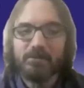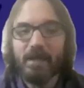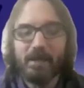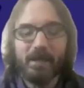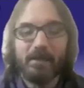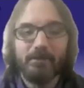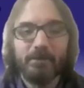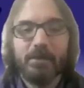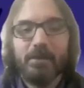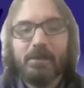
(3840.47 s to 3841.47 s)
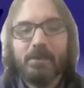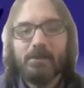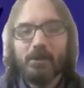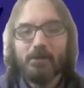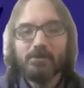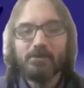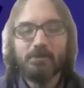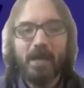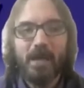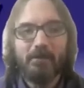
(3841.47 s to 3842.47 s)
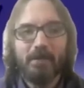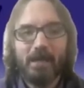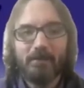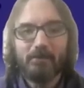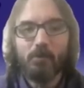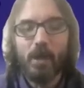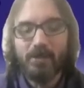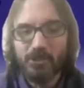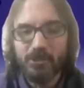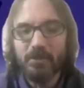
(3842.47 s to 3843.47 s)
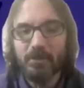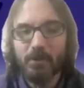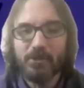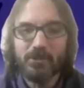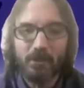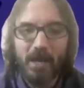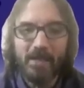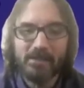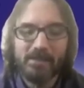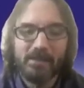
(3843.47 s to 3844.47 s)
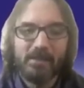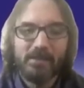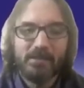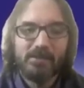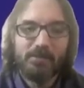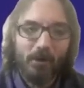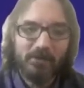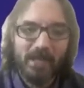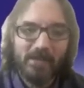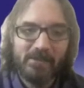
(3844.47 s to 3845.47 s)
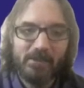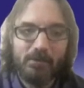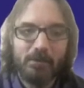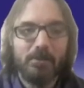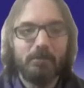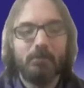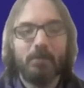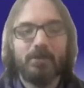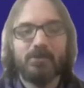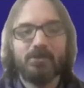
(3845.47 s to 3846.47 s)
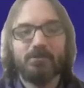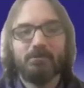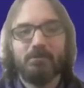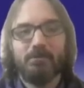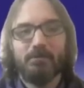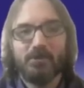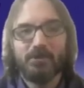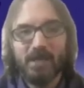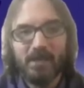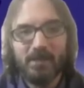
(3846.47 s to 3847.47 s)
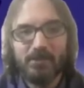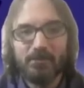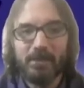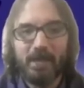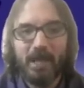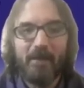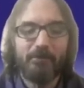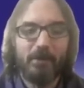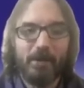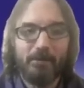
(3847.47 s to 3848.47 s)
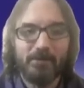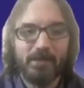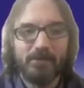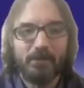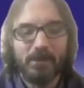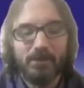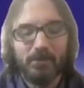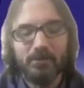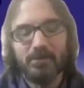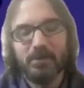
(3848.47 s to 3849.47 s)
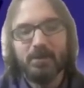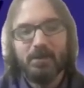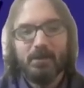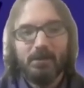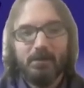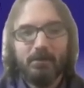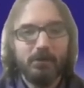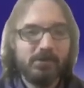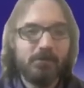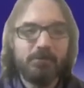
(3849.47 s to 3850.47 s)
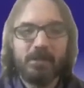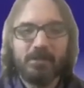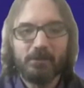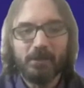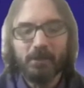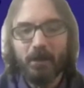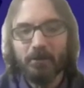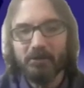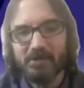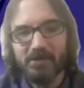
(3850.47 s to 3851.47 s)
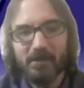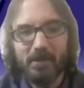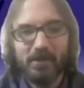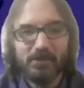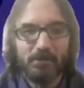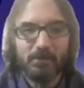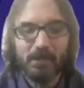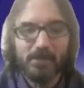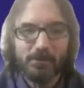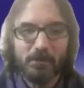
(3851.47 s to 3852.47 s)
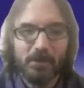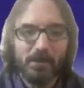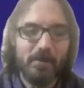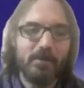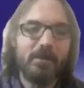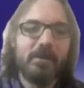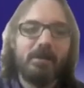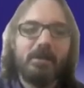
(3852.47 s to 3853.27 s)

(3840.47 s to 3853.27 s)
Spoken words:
So that kind of goes to that question. The questioner asked, small taxing unit, which percentage, 3.5 or 8% do I use? Those two things are incongruous. They don't actually relate to one another.